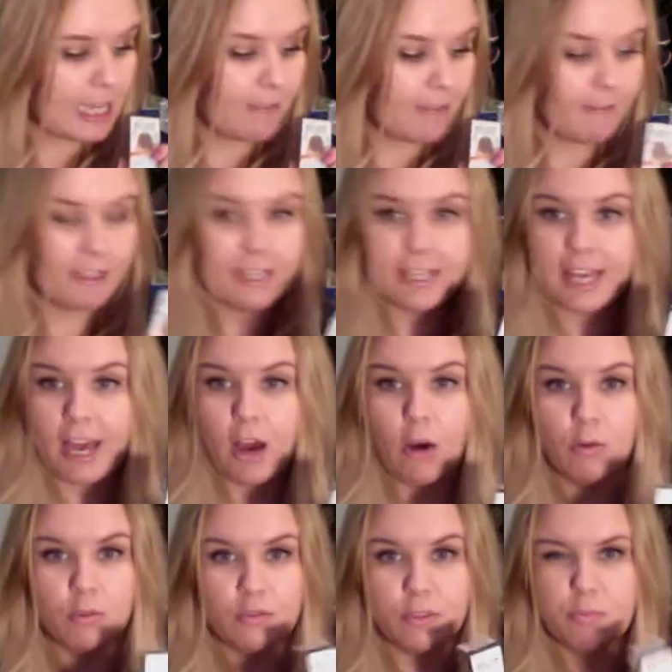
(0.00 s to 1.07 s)
if you can get
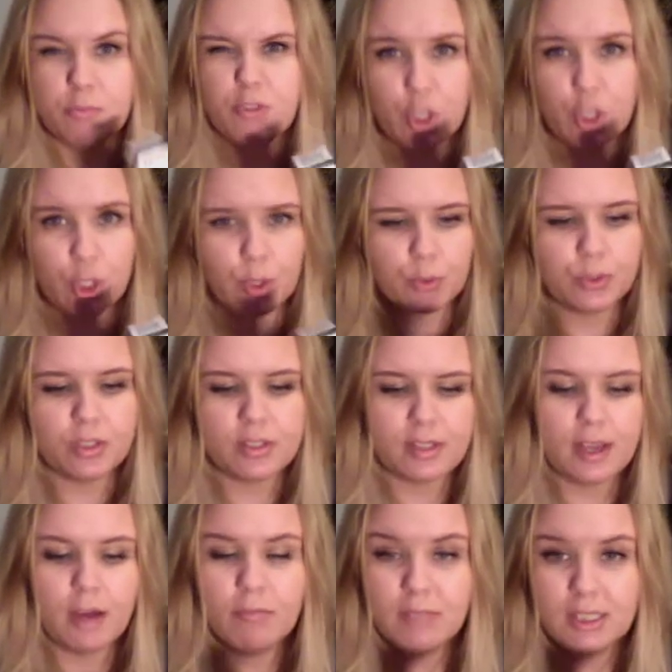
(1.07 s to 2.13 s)
hold of them, do, because they
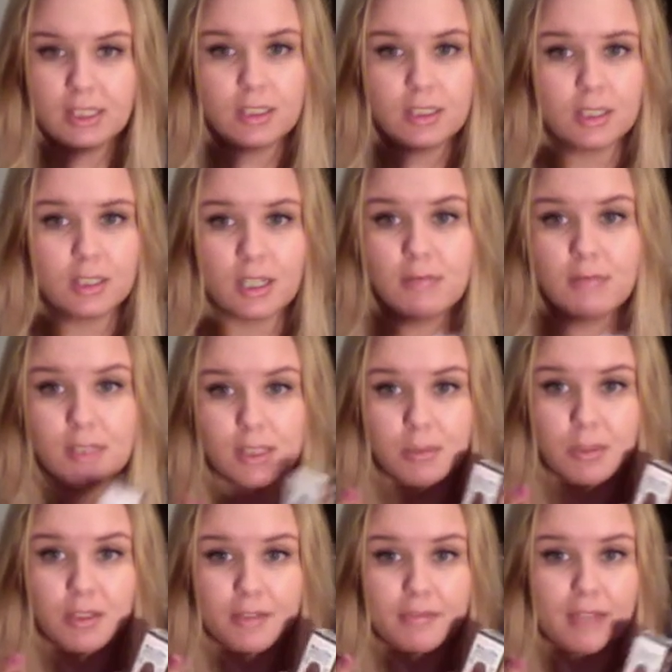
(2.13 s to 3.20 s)
are really good. I really
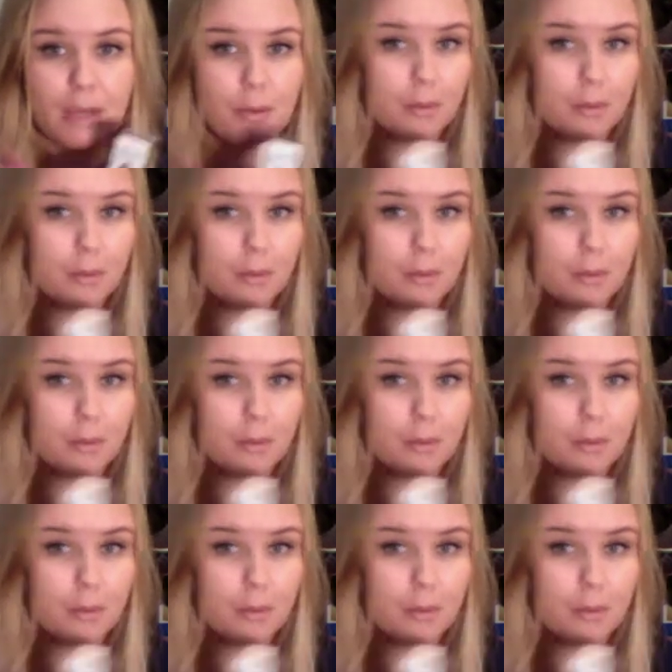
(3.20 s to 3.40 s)
want the flower